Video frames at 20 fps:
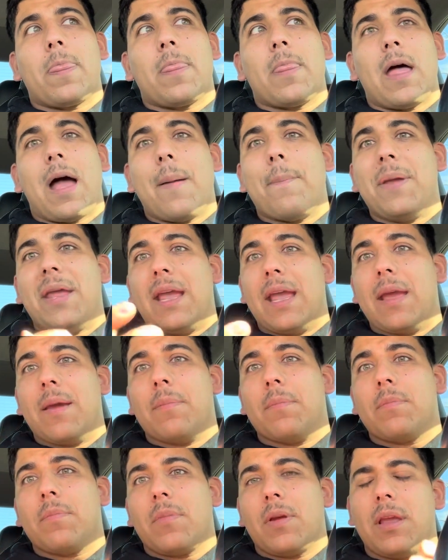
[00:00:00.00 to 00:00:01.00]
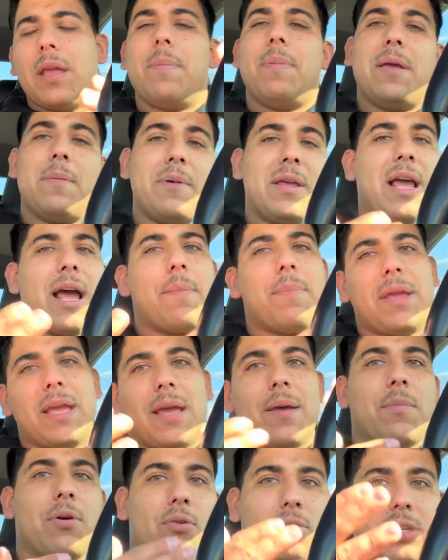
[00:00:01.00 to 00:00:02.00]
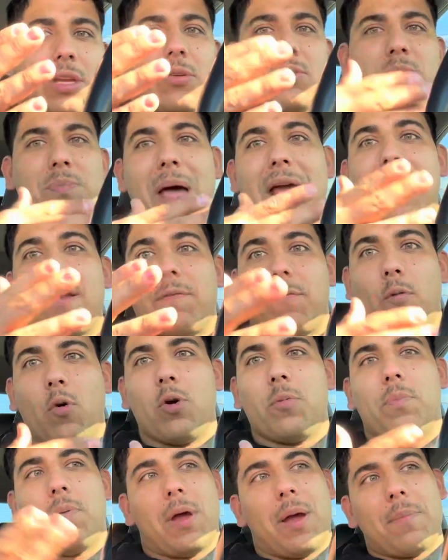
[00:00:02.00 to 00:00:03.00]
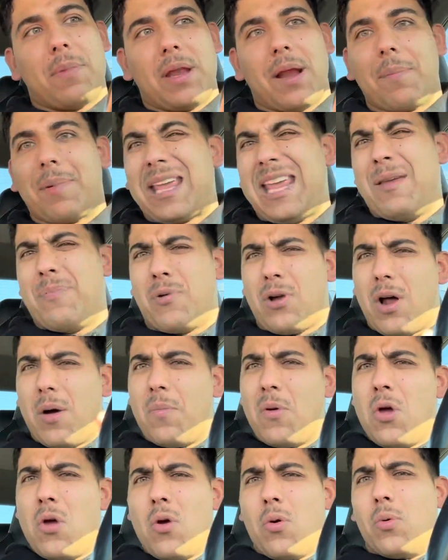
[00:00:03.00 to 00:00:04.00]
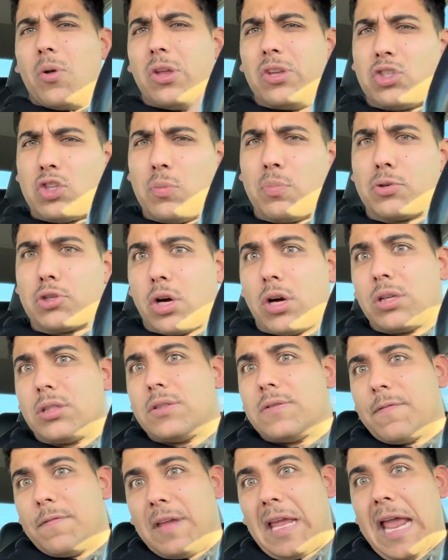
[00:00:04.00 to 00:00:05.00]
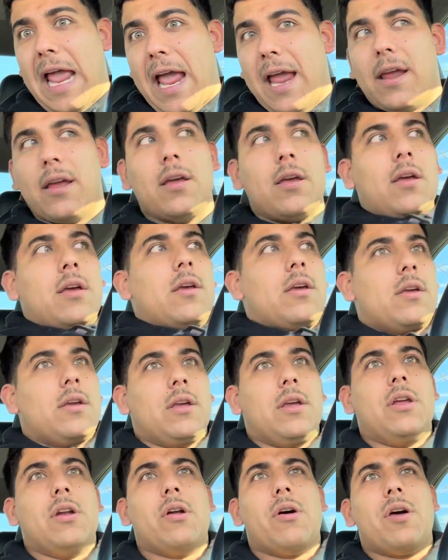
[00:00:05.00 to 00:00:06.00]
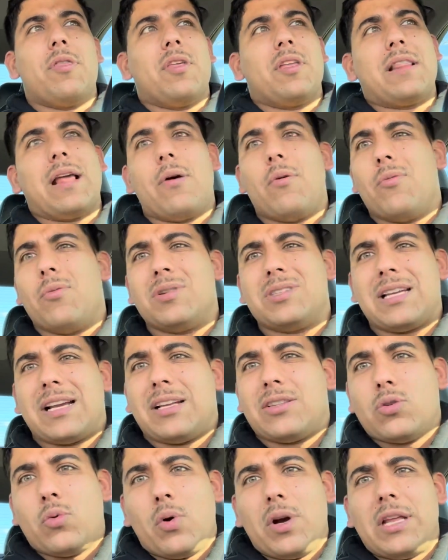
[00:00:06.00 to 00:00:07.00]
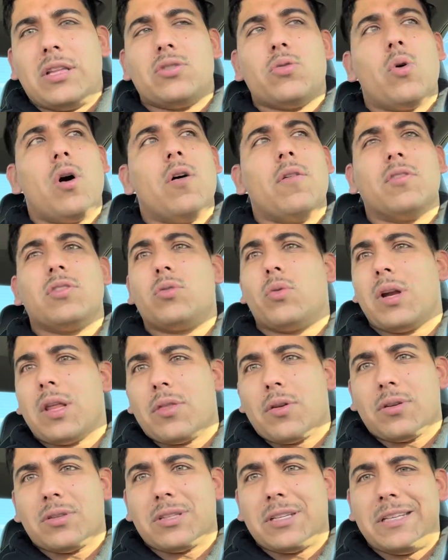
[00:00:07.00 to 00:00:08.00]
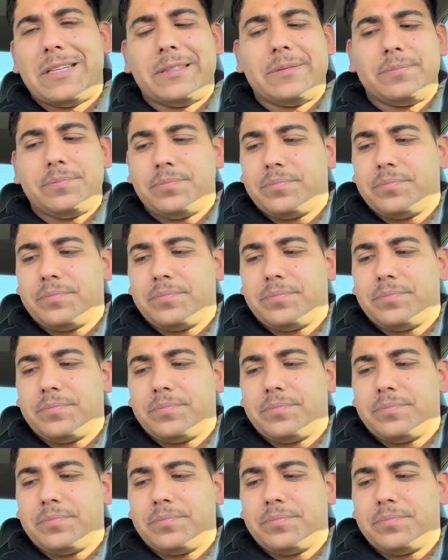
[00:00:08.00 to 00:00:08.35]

I beat him, he beat me, I beat him. It was back and forth, but I mean, I'm keeping up with a supercharged V8. You know, I think that one was like a 2012 or 2013.